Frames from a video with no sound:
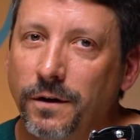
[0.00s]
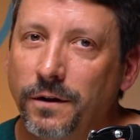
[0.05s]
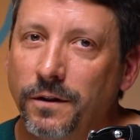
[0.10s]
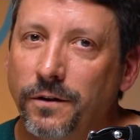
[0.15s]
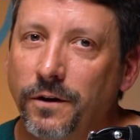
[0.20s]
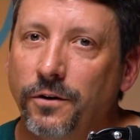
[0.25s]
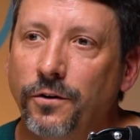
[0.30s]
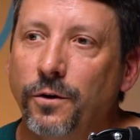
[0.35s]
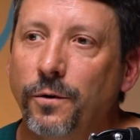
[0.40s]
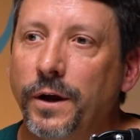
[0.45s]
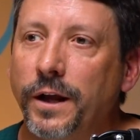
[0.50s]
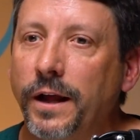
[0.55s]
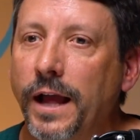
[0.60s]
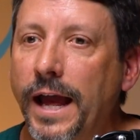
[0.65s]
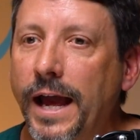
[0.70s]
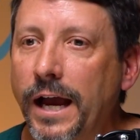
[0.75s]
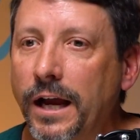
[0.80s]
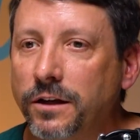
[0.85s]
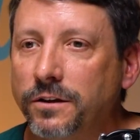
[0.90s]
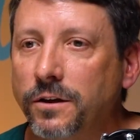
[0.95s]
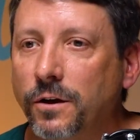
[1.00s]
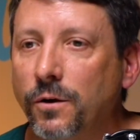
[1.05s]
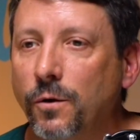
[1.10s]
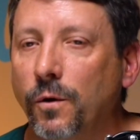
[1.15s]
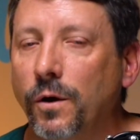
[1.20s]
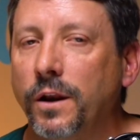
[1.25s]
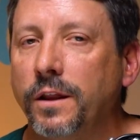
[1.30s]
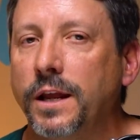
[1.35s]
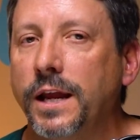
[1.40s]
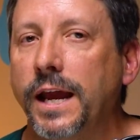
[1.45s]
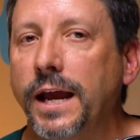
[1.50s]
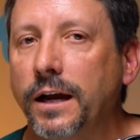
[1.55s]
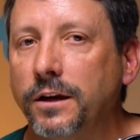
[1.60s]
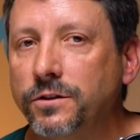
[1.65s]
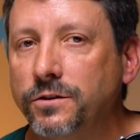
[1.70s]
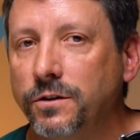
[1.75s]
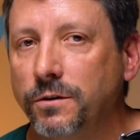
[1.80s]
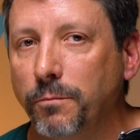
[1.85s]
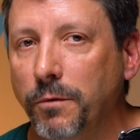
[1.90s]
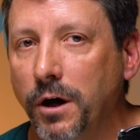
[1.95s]
They're going the
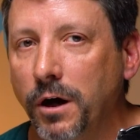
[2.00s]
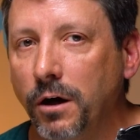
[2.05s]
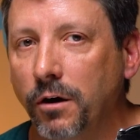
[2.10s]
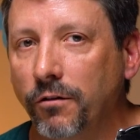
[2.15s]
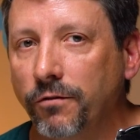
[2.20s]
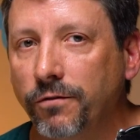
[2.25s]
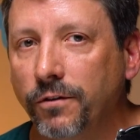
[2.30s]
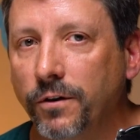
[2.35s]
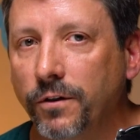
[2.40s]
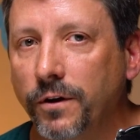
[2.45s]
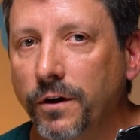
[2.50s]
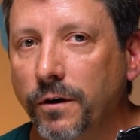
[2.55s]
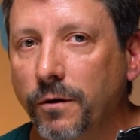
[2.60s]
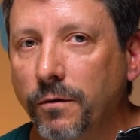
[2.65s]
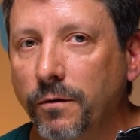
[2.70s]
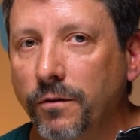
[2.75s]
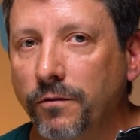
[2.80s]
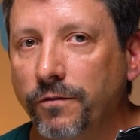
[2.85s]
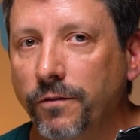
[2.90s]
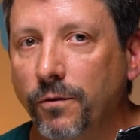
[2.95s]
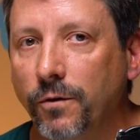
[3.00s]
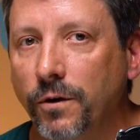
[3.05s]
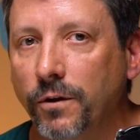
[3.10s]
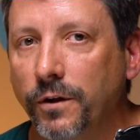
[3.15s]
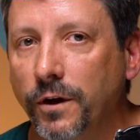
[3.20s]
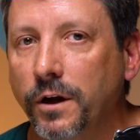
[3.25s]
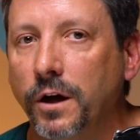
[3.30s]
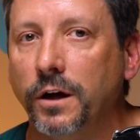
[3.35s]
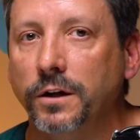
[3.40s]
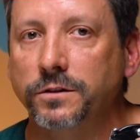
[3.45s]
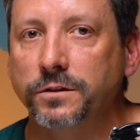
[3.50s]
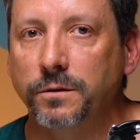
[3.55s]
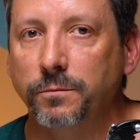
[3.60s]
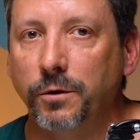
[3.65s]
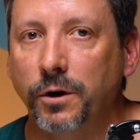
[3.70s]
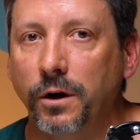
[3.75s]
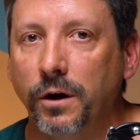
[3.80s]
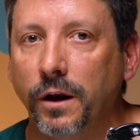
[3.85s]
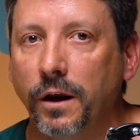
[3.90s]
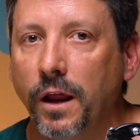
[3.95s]
extra mile for the
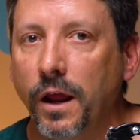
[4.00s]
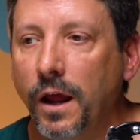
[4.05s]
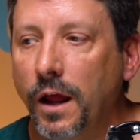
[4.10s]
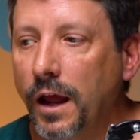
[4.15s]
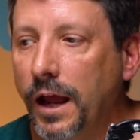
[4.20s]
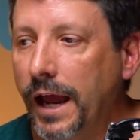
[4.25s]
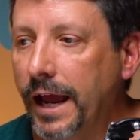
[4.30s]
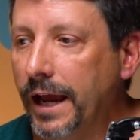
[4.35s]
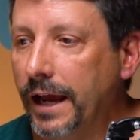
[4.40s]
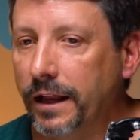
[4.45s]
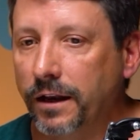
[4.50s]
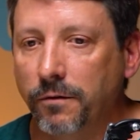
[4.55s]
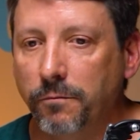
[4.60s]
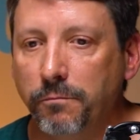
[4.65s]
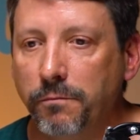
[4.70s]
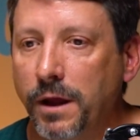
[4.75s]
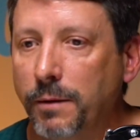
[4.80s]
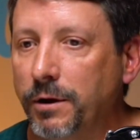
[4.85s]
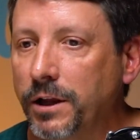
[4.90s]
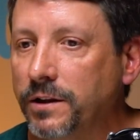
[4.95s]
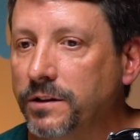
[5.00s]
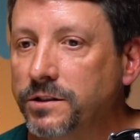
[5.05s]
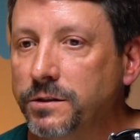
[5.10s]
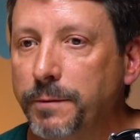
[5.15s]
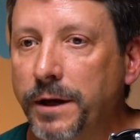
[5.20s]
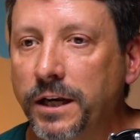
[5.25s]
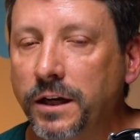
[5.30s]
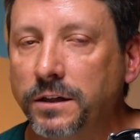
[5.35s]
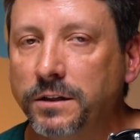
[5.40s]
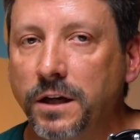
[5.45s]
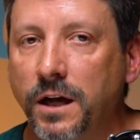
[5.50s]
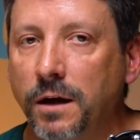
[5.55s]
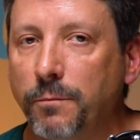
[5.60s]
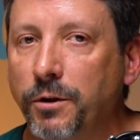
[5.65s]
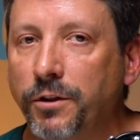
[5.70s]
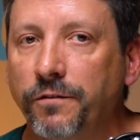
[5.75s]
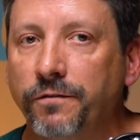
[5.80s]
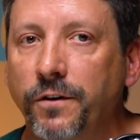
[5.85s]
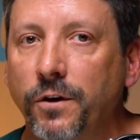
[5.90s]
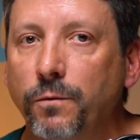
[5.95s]
customer and maybe spending time on
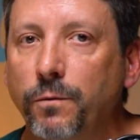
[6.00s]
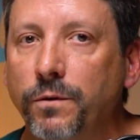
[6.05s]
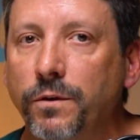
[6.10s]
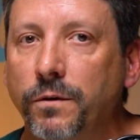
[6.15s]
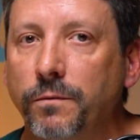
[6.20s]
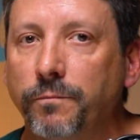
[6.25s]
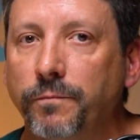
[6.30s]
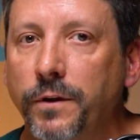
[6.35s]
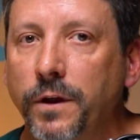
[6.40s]
the phone with them.